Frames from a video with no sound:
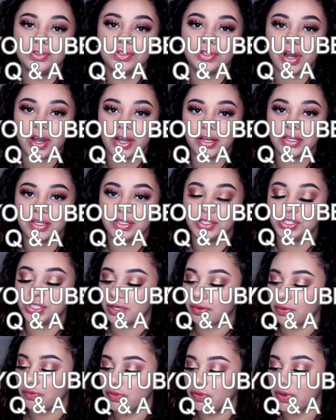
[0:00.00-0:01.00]
talk and
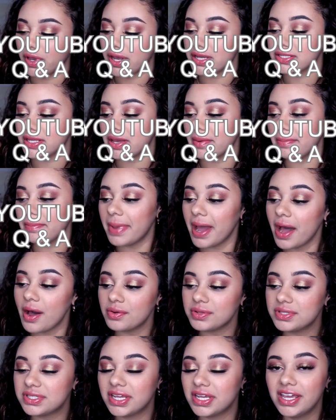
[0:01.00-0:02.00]
share with you guys
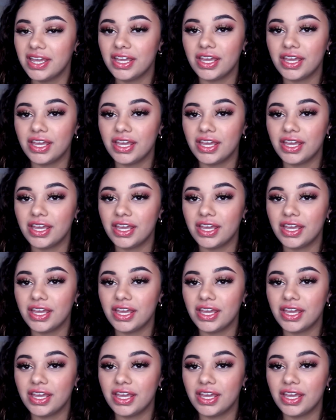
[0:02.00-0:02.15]
about.